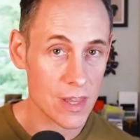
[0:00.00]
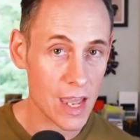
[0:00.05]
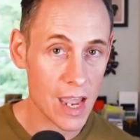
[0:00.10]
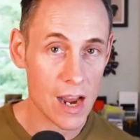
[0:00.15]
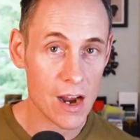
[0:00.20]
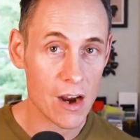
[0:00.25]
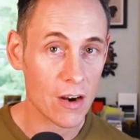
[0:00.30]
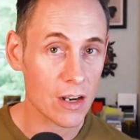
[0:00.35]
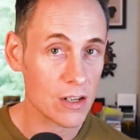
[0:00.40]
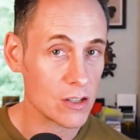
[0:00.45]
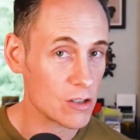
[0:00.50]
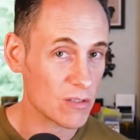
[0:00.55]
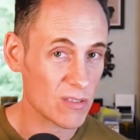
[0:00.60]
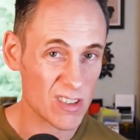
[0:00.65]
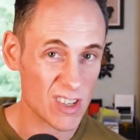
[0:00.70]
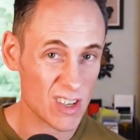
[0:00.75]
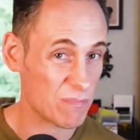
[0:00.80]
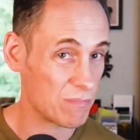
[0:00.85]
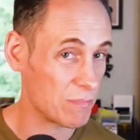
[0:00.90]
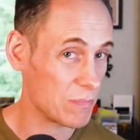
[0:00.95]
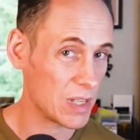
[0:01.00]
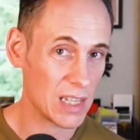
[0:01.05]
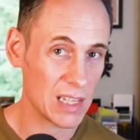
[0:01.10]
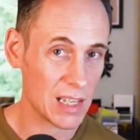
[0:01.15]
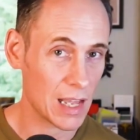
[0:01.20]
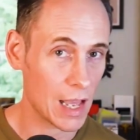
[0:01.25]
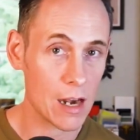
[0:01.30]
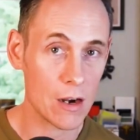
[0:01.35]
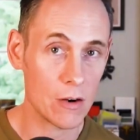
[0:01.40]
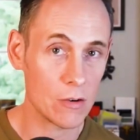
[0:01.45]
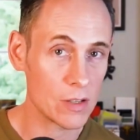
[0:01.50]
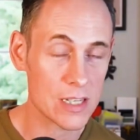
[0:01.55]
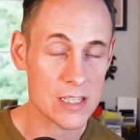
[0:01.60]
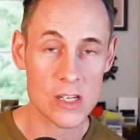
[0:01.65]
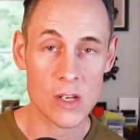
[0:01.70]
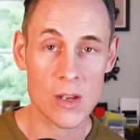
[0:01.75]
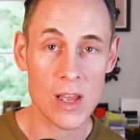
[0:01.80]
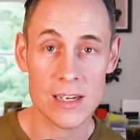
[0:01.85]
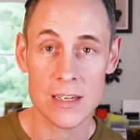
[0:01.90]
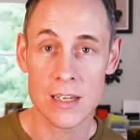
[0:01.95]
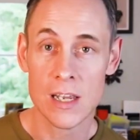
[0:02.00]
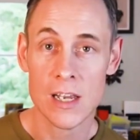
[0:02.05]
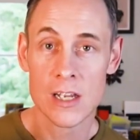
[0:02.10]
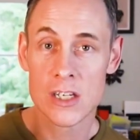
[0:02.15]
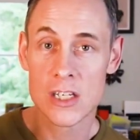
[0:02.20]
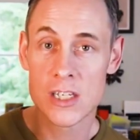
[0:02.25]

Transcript: there and you're, you're like i don't know let's say you had